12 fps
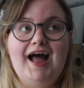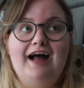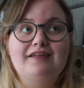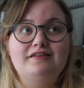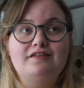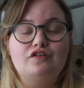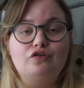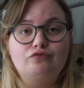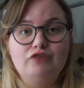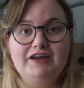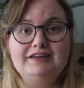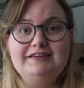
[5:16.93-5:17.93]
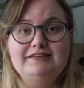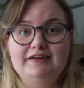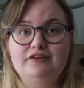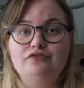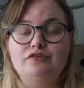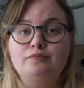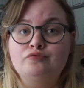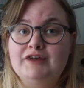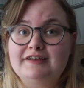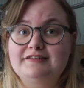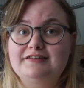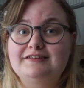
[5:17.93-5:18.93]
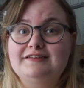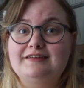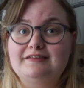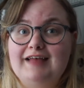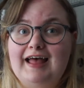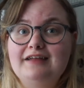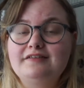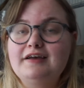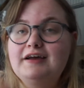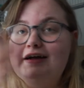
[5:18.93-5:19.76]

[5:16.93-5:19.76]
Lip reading: And this is a really dangerous precedent to set,